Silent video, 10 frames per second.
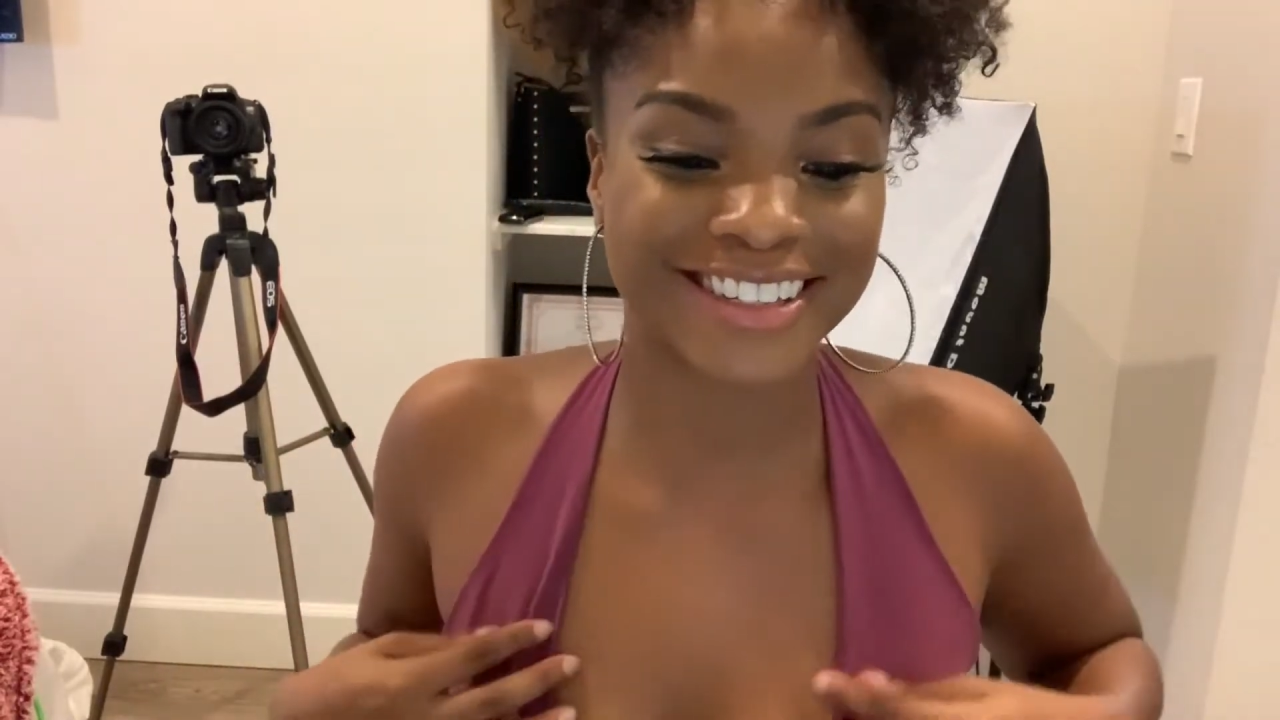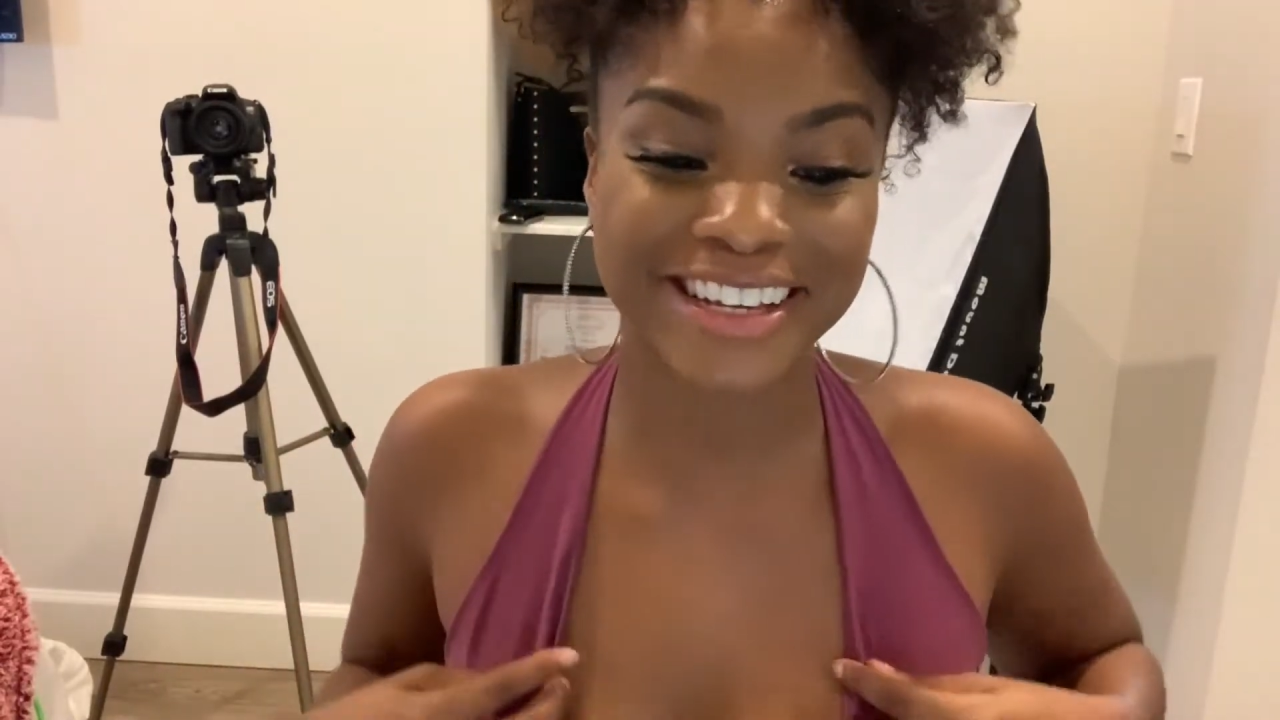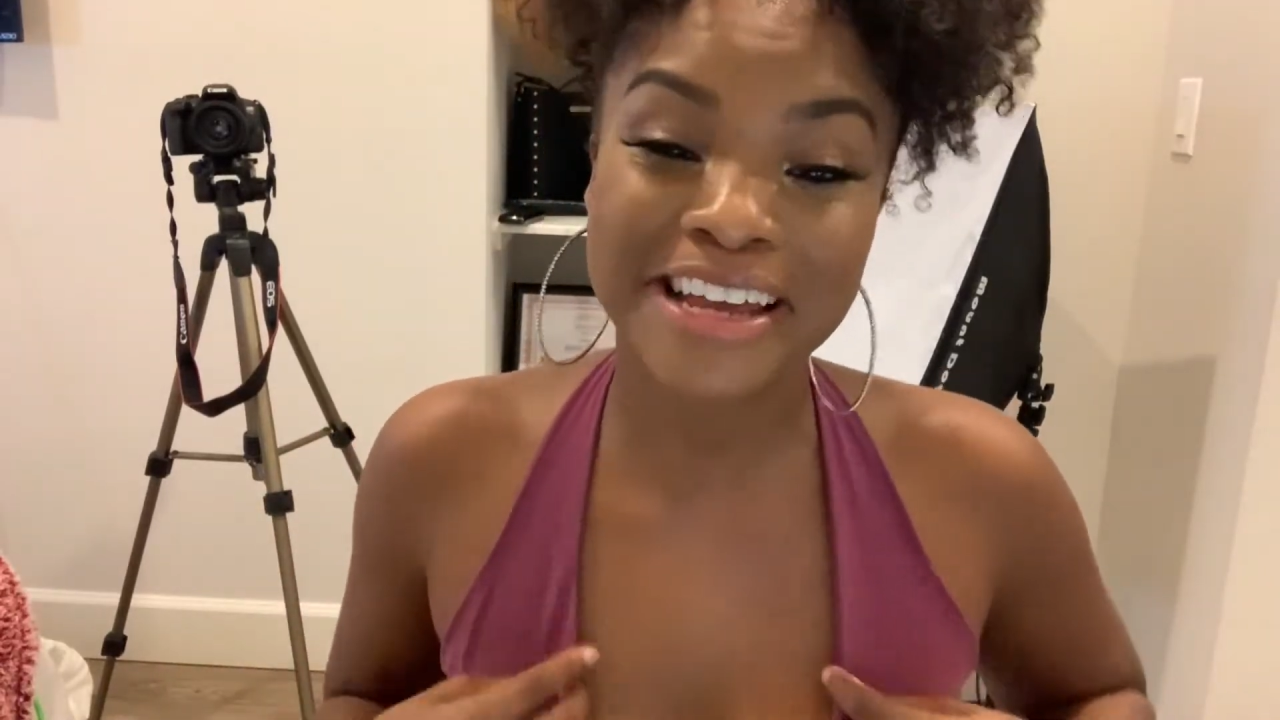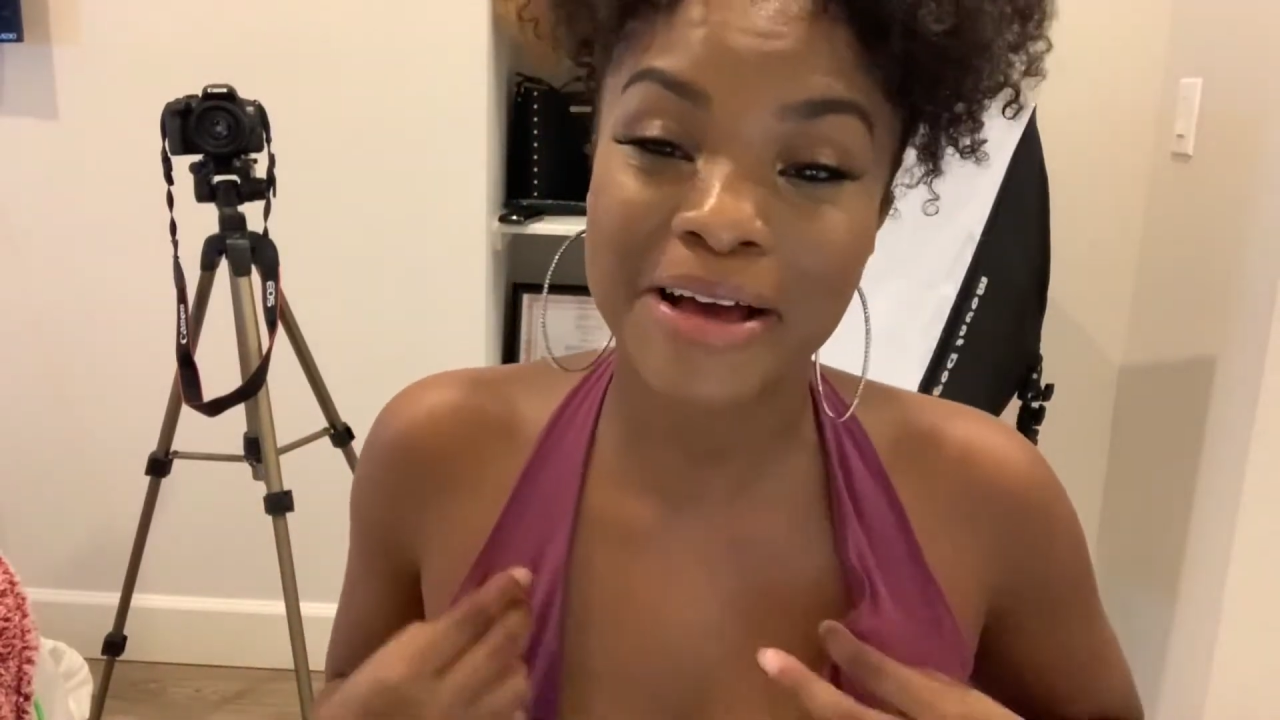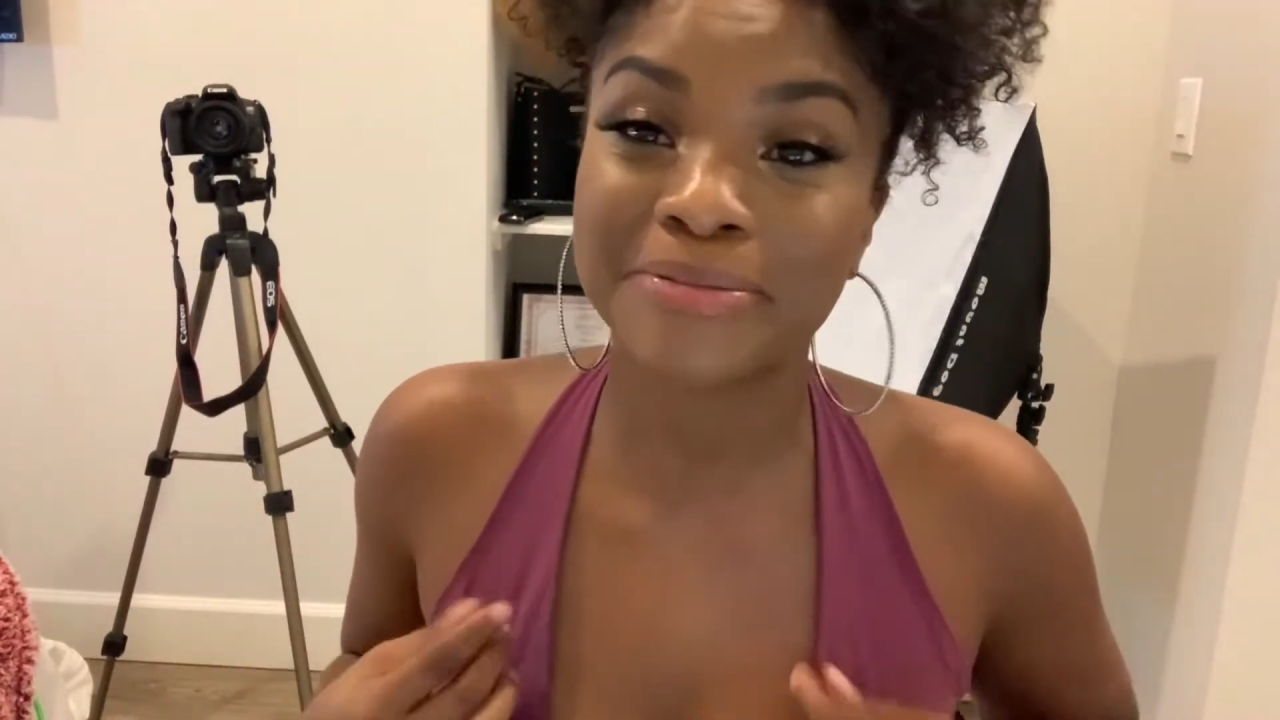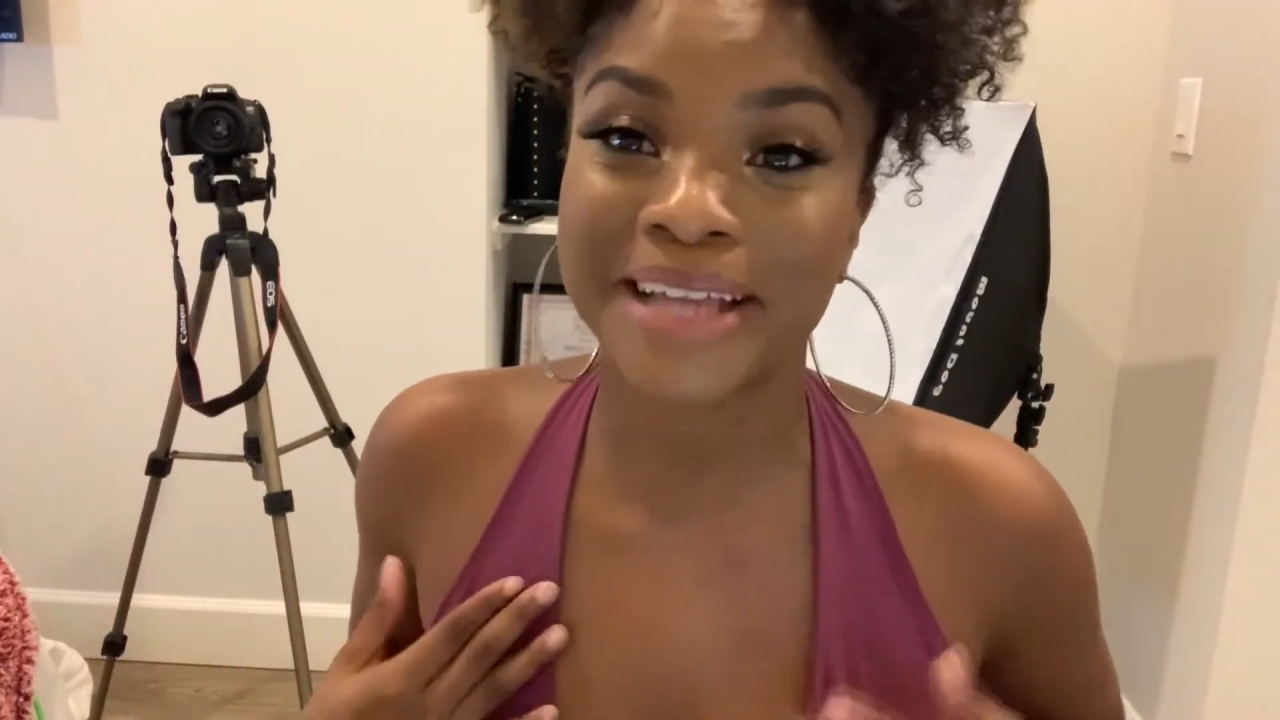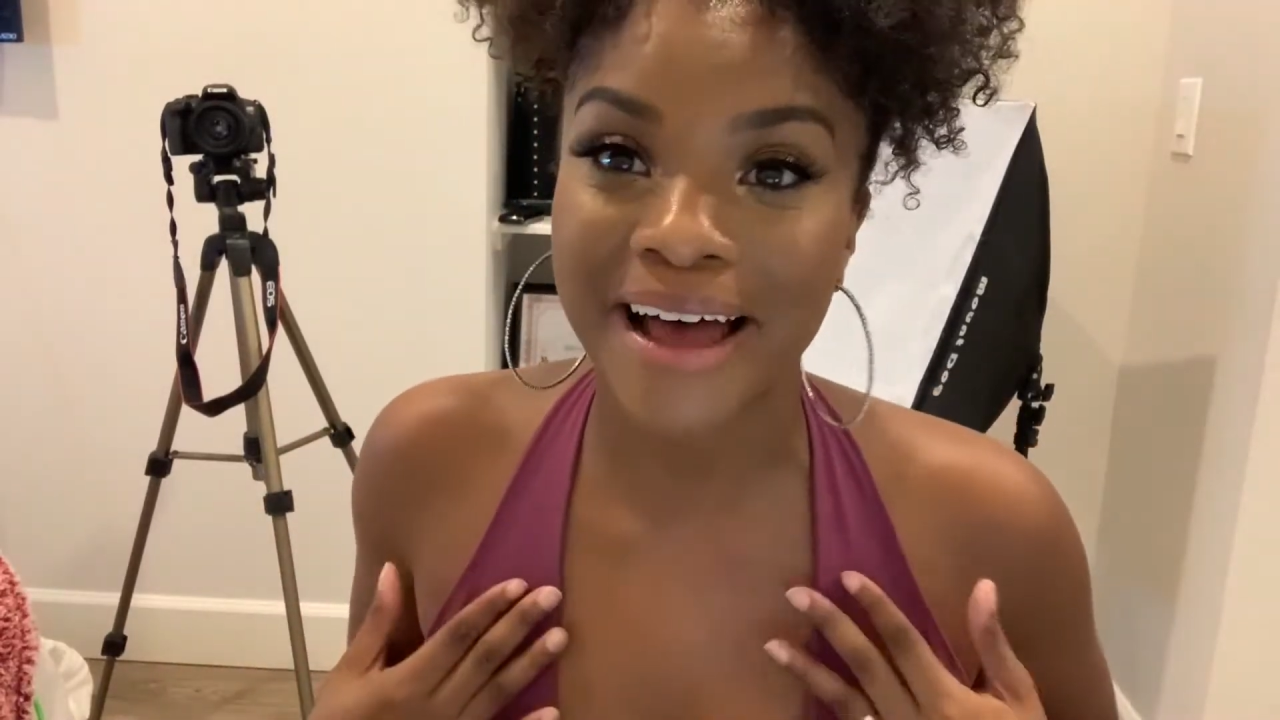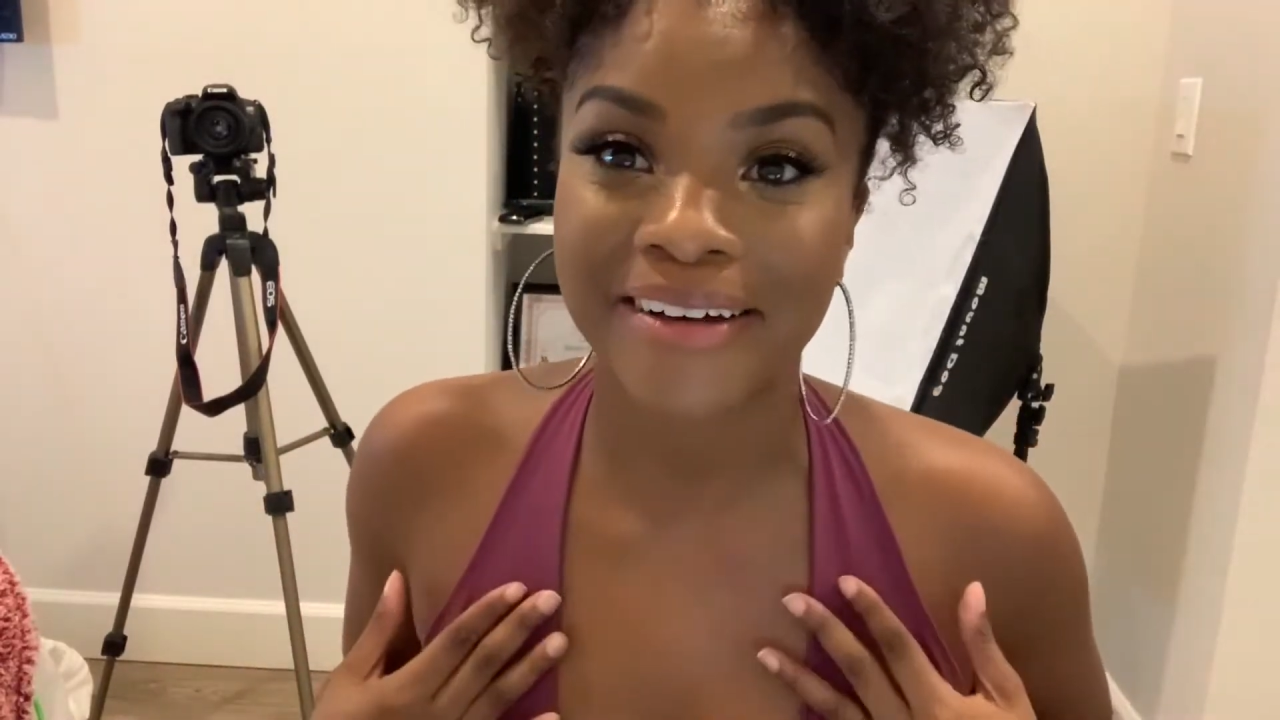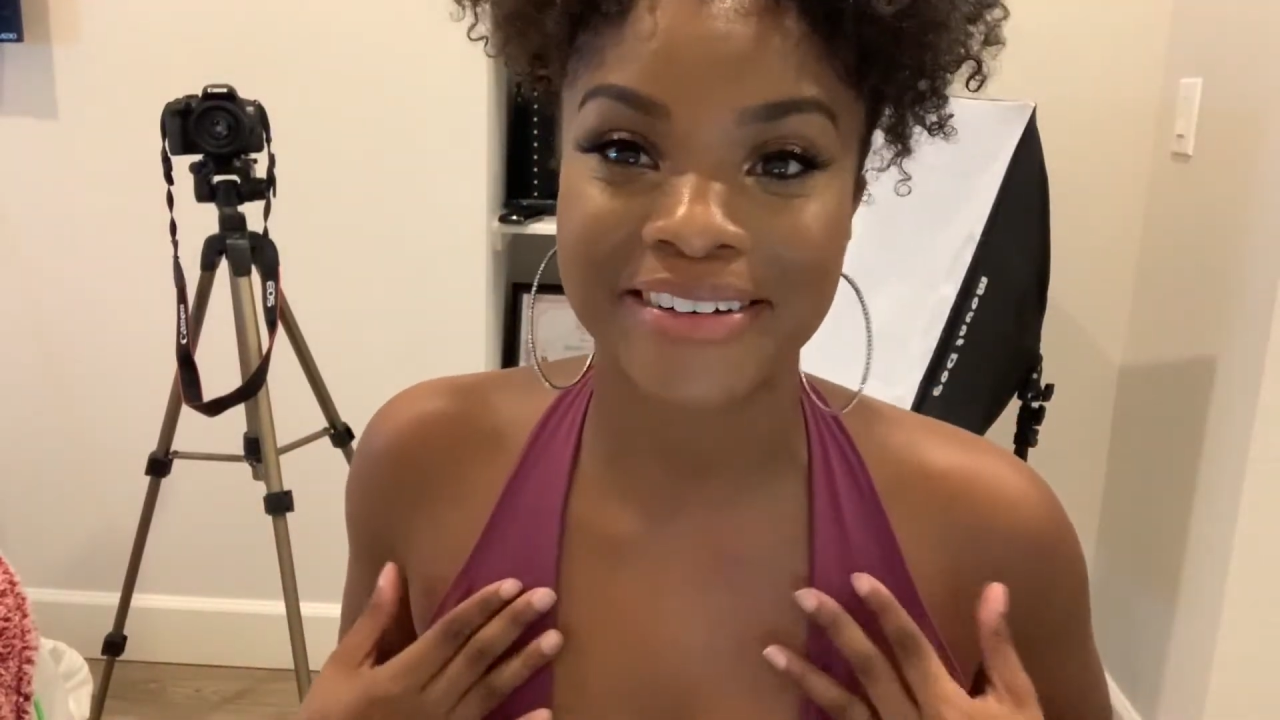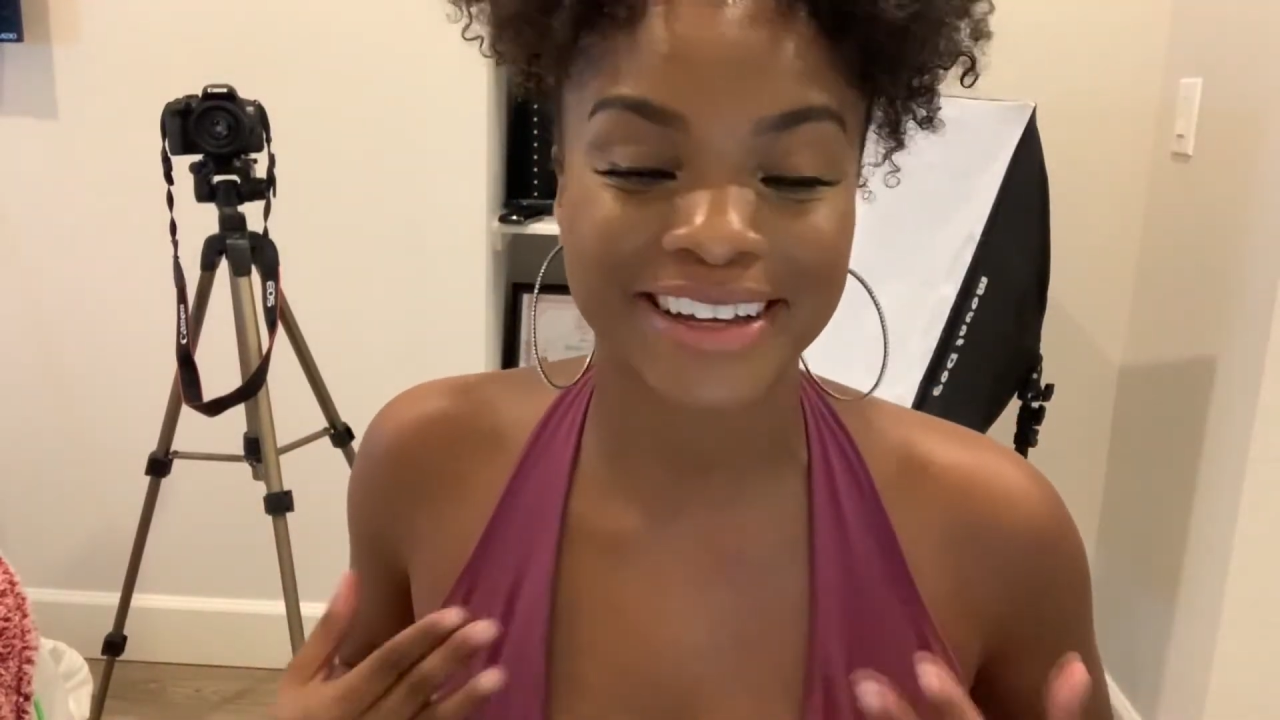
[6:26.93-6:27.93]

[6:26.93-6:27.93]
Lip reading: it helps out.